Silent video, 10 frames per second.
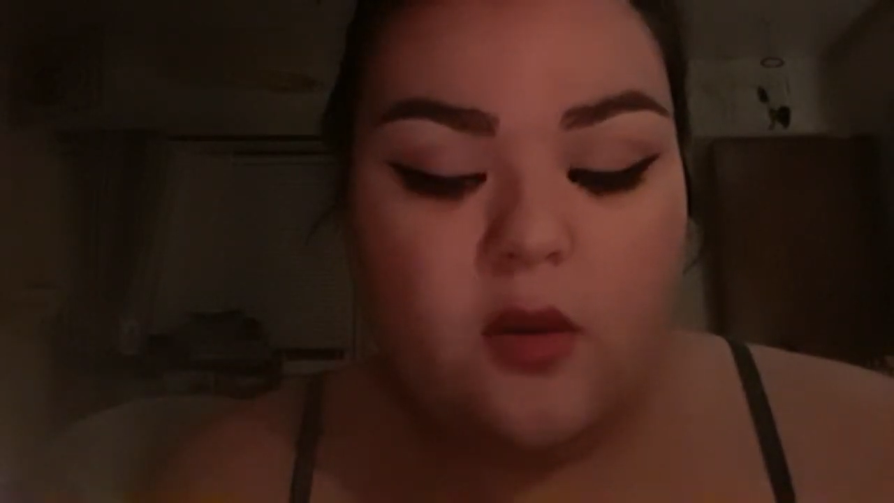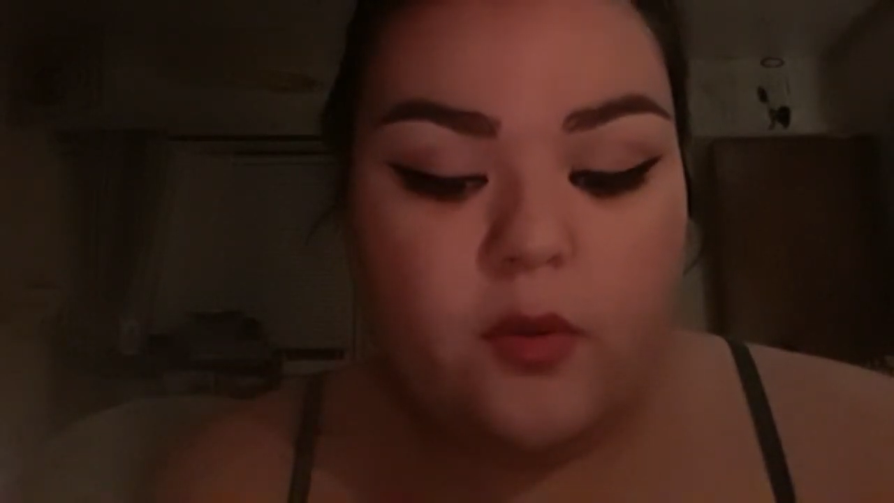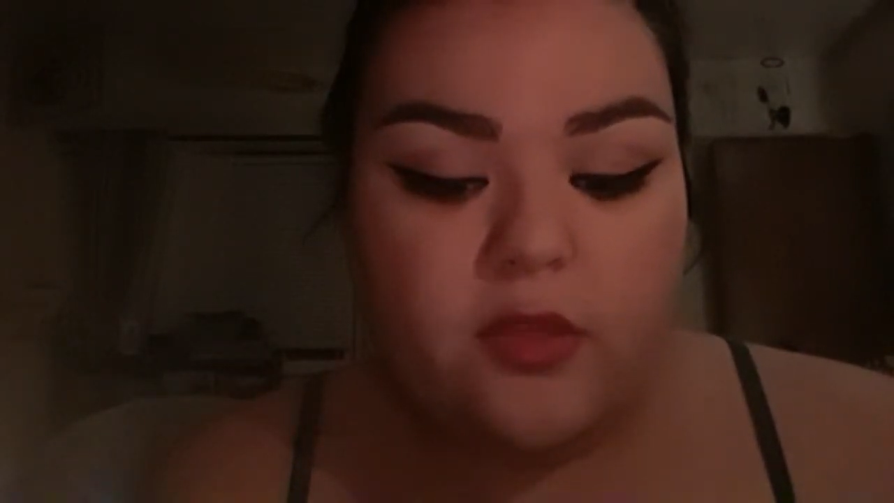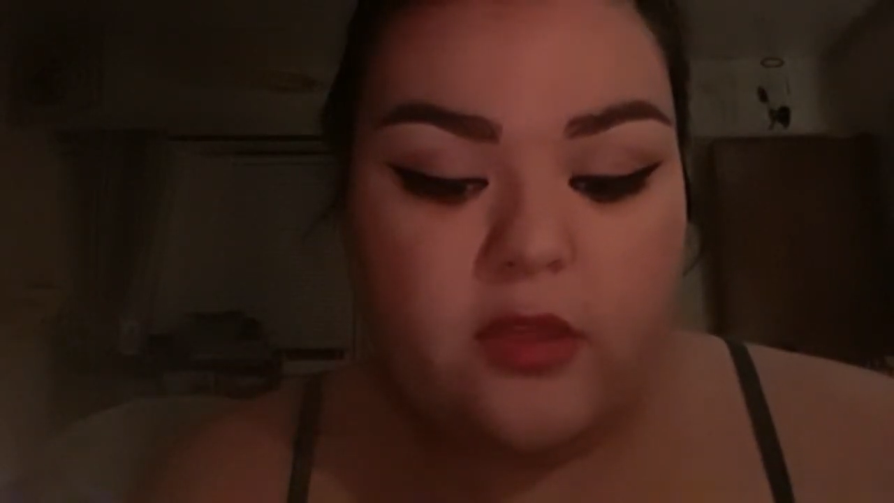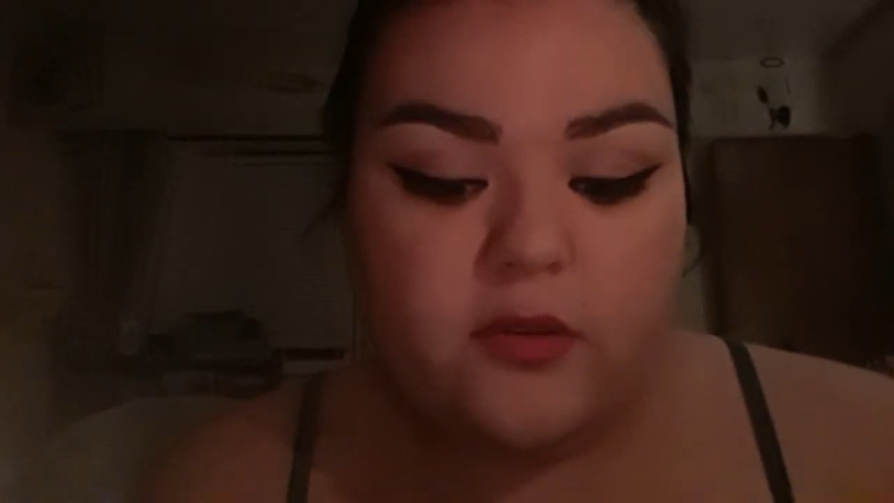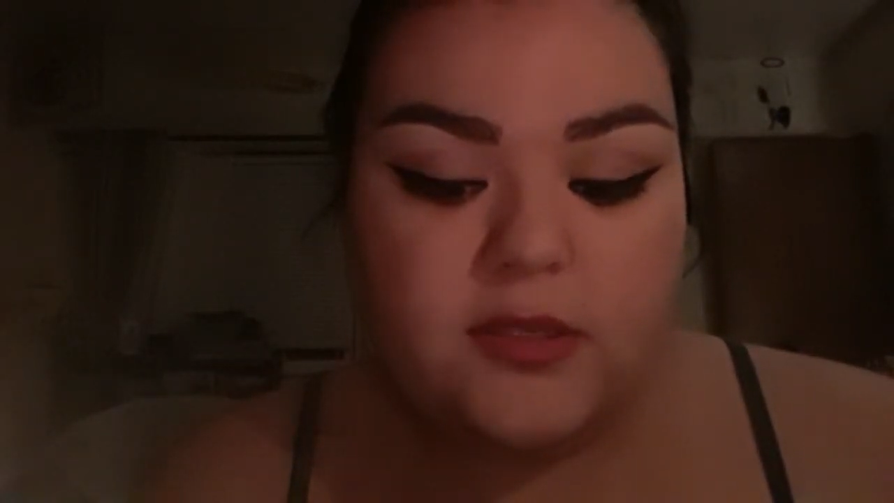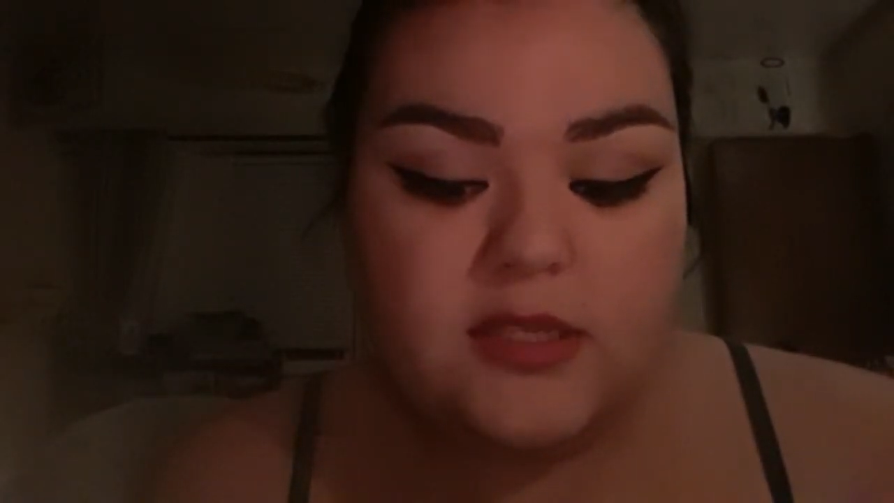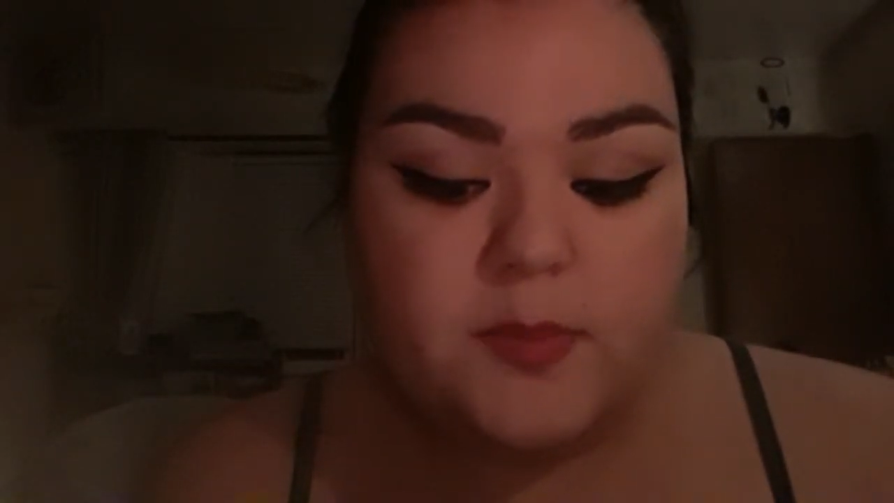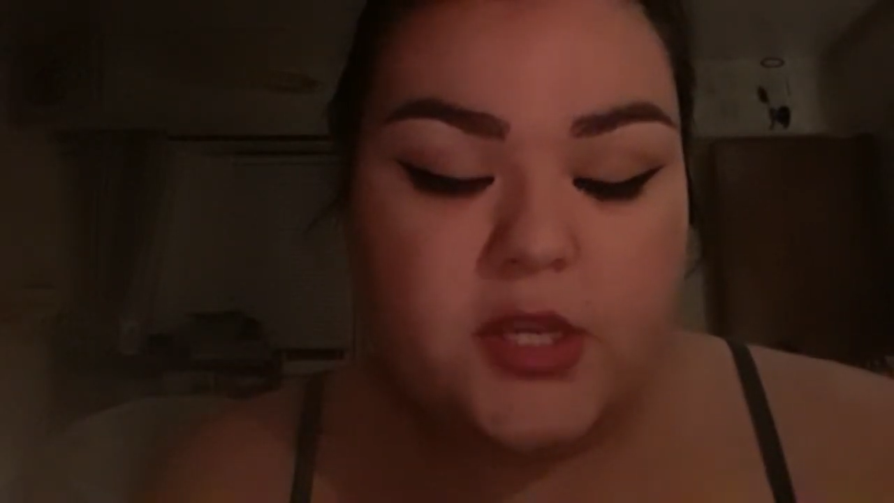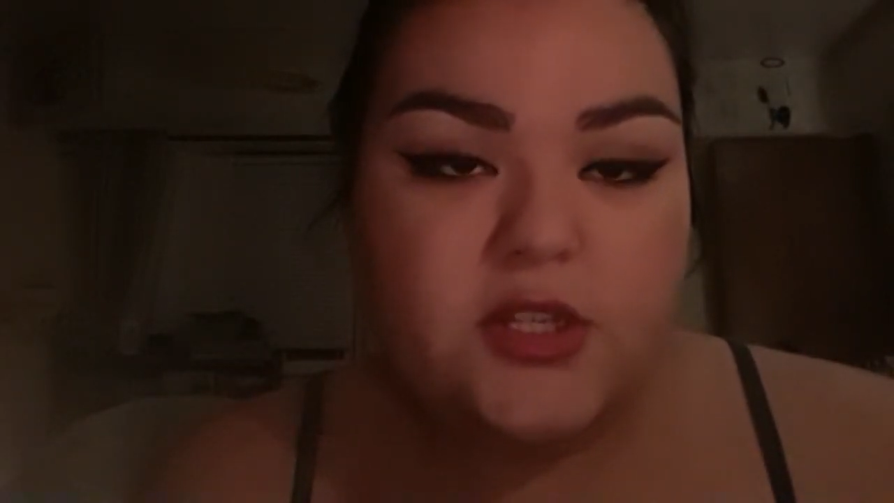with others,
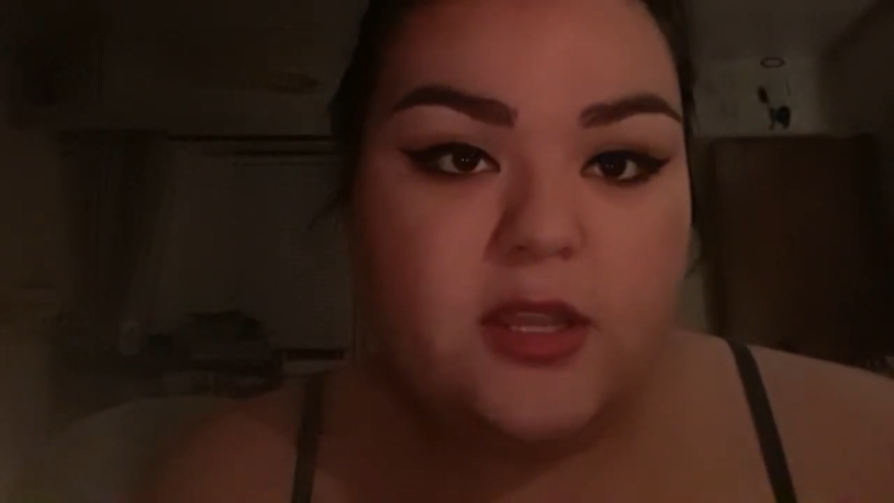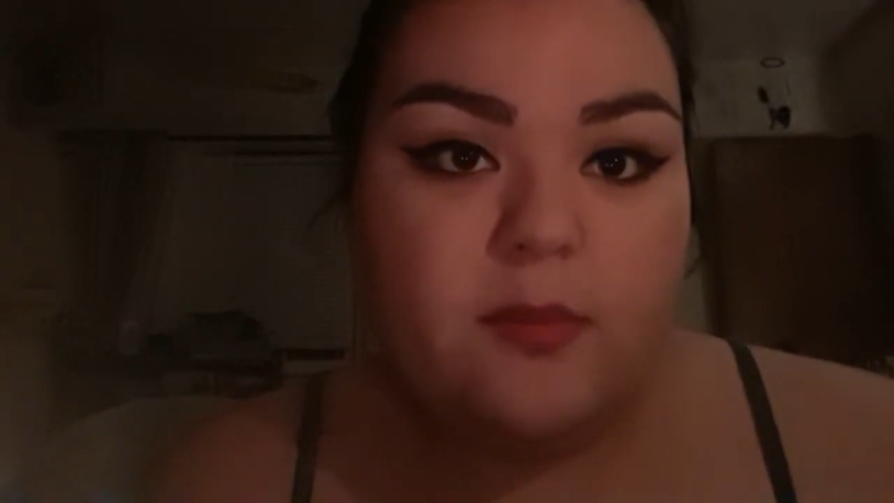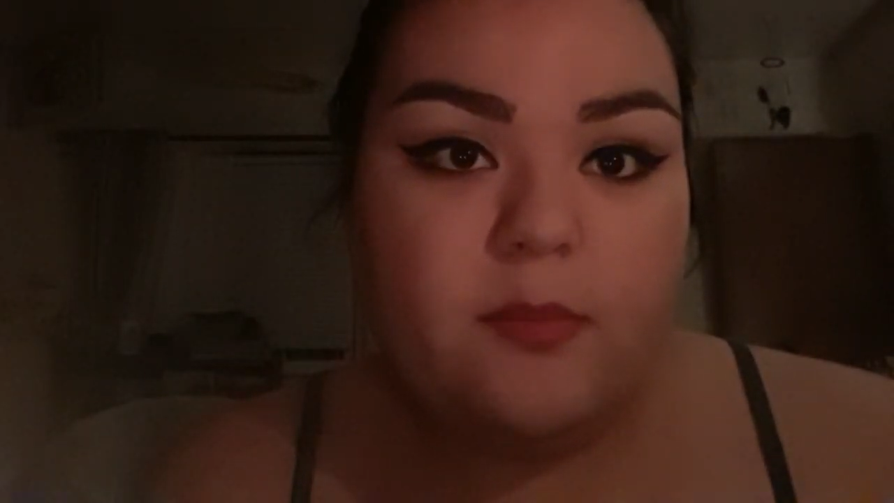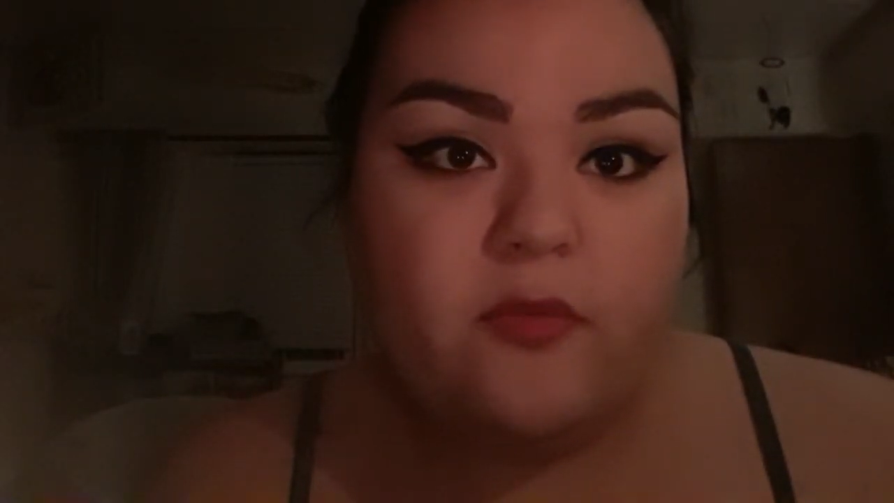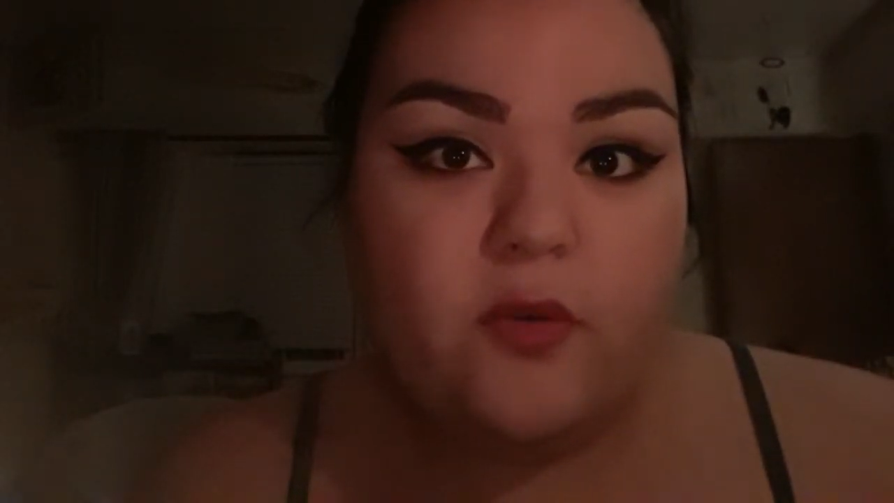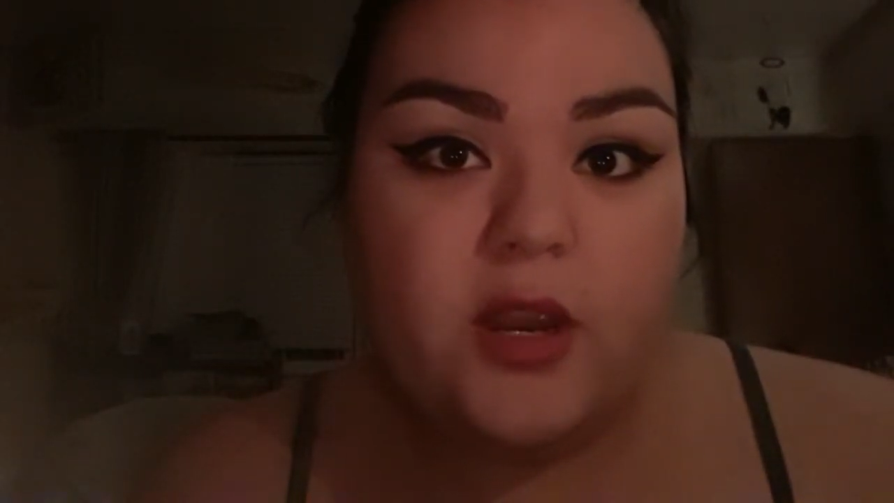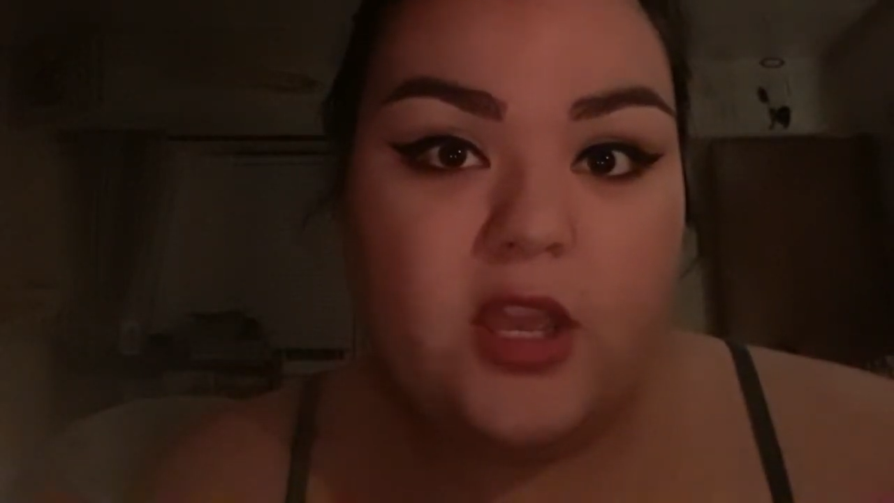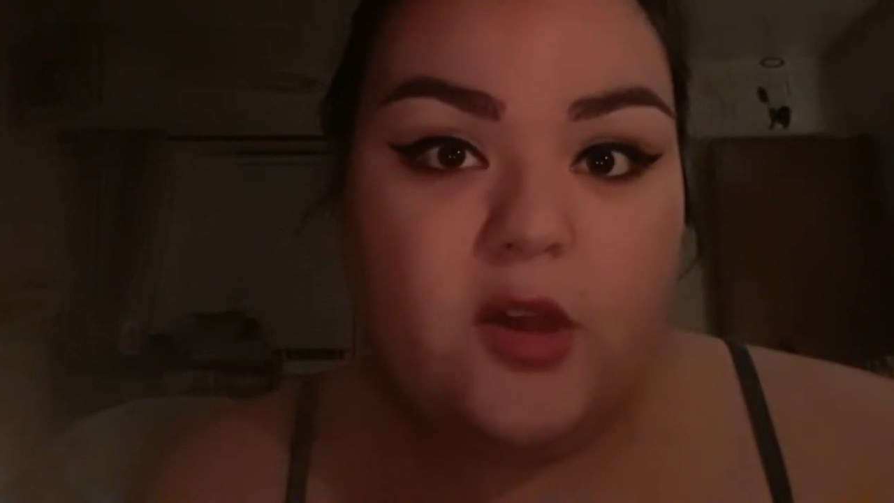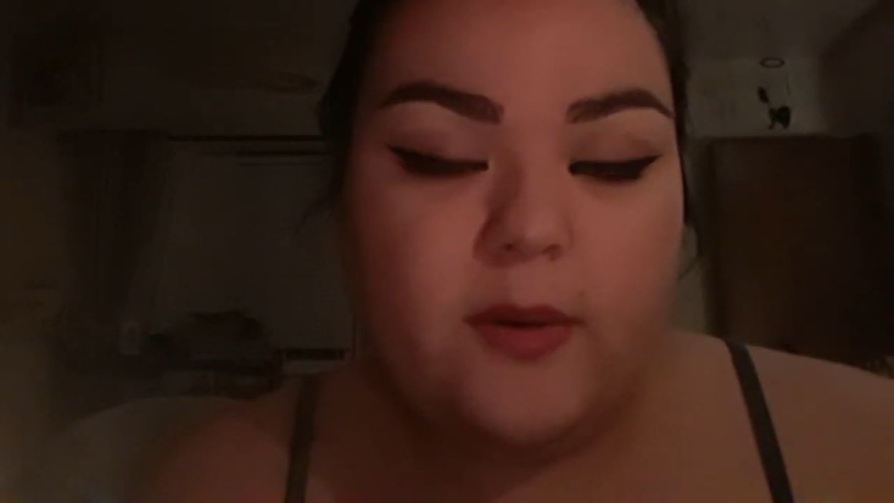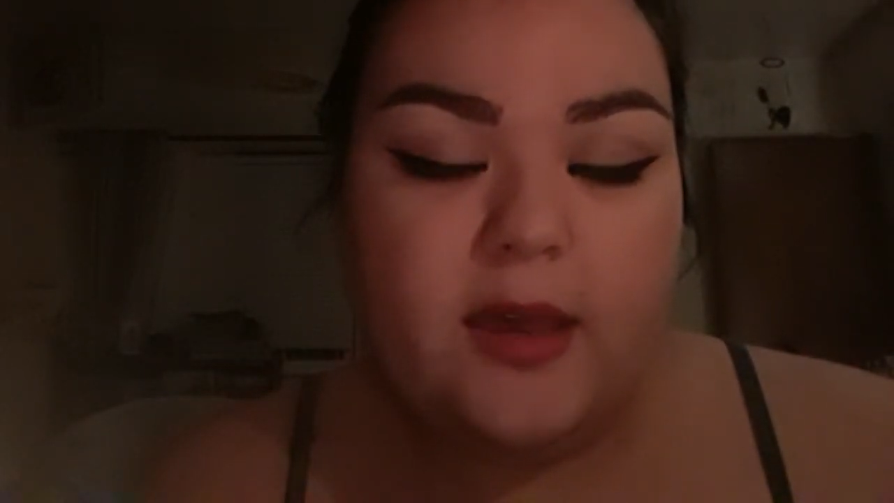especially before I
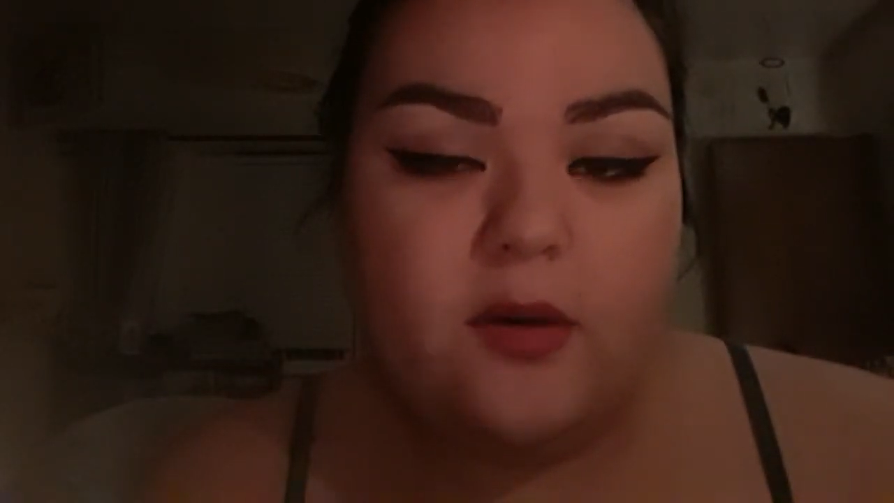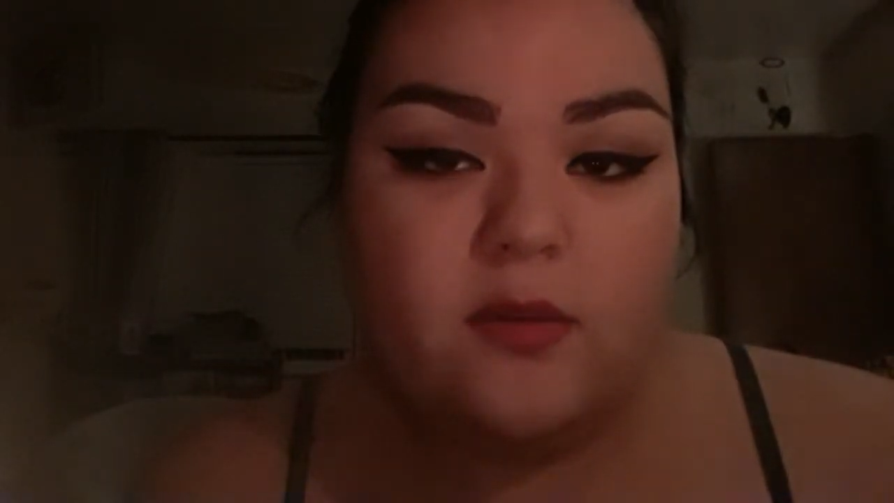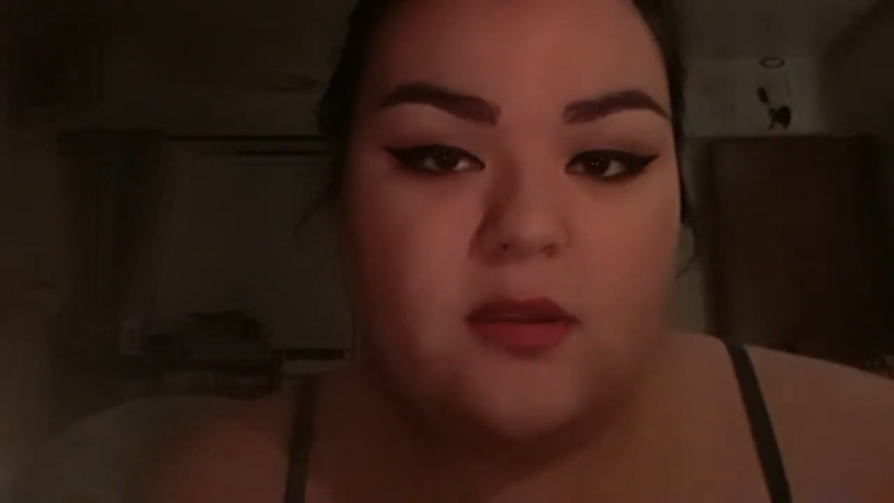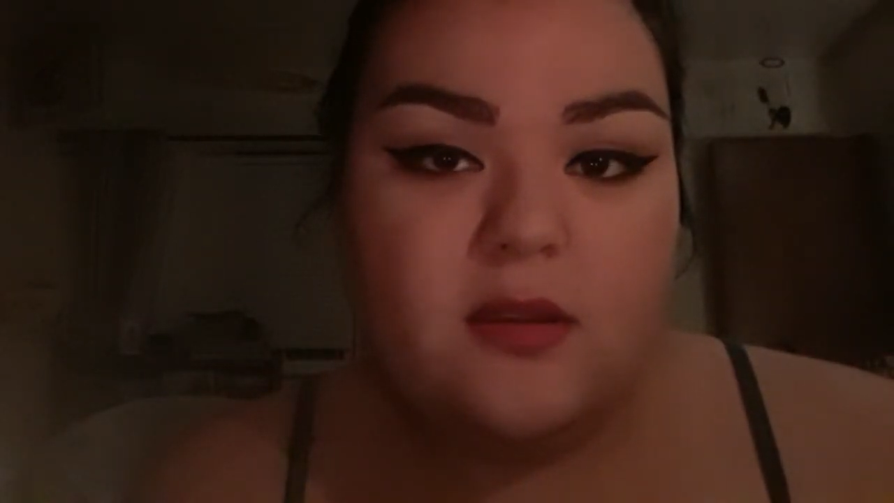go out